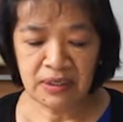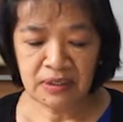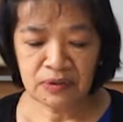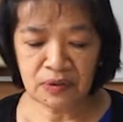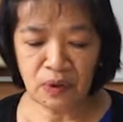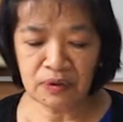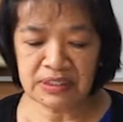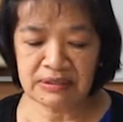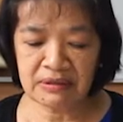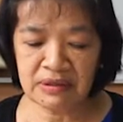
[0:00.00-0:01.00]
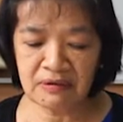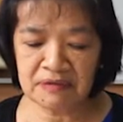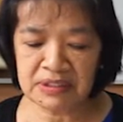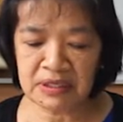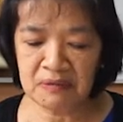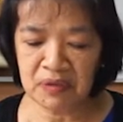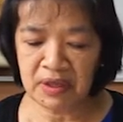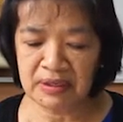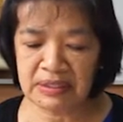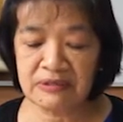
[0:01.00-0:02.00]
To know the setting of the psalm
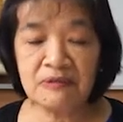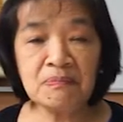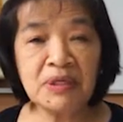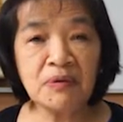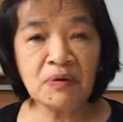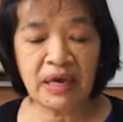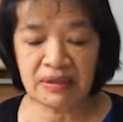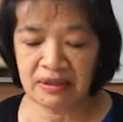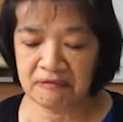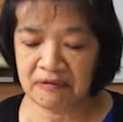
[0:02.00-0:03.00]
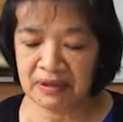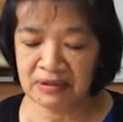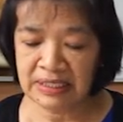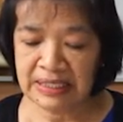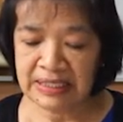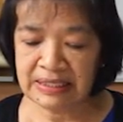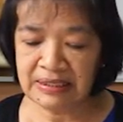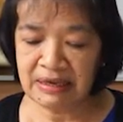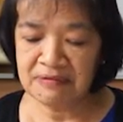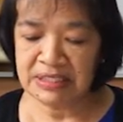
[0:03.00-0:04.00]
then, simply locate the event in
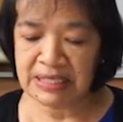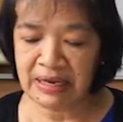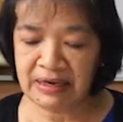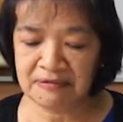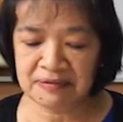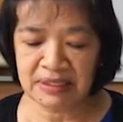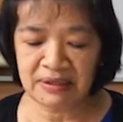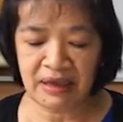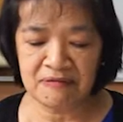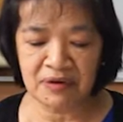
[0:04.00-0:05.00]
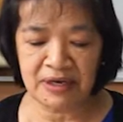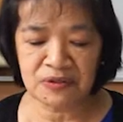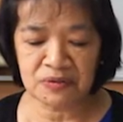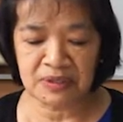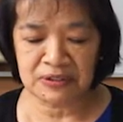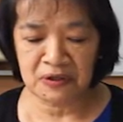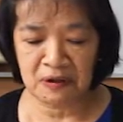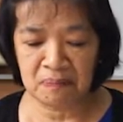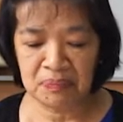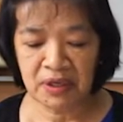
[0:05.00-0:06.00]
David's life that gave rise to the
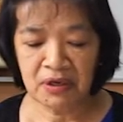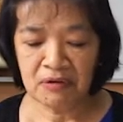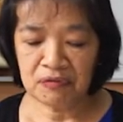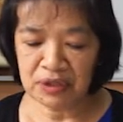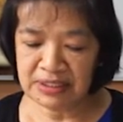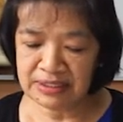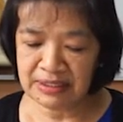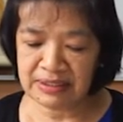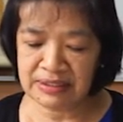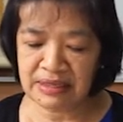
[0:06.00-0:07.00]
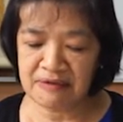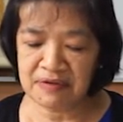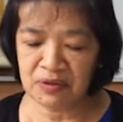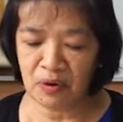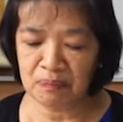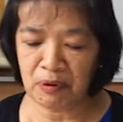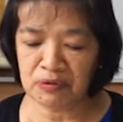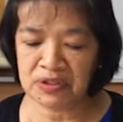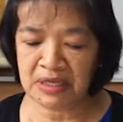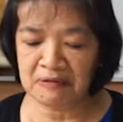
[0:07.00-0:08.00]
psalm. For instance, David
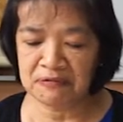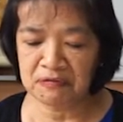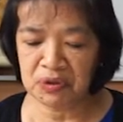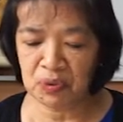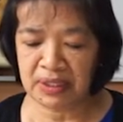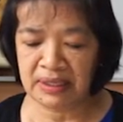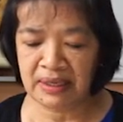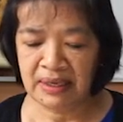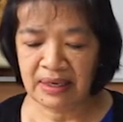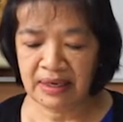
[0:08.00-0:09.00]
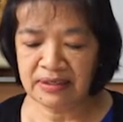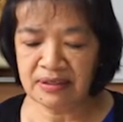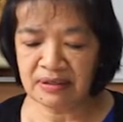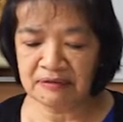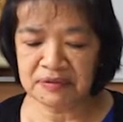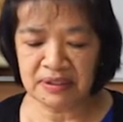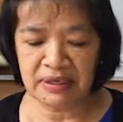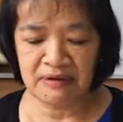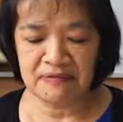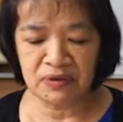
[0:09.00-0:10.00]
composed Psalm 51 a year after
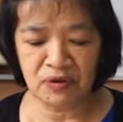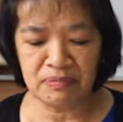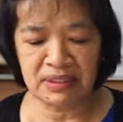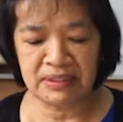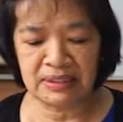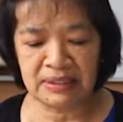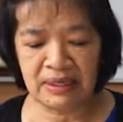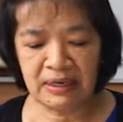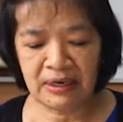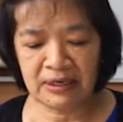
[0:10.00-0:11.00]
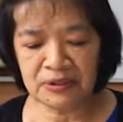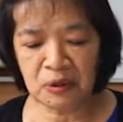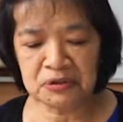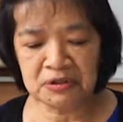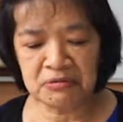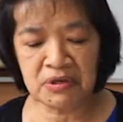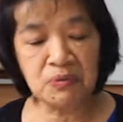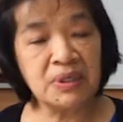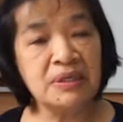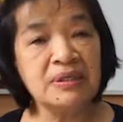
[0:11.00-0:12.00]
David committed adultery
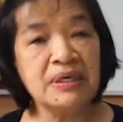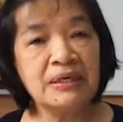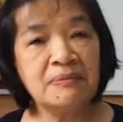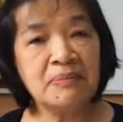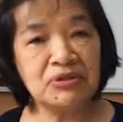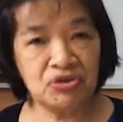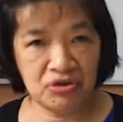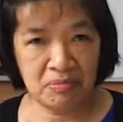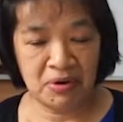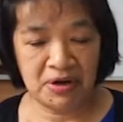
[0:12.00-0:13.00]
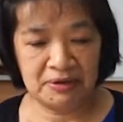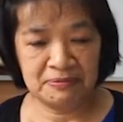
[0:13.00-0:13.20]
with Bathsheba.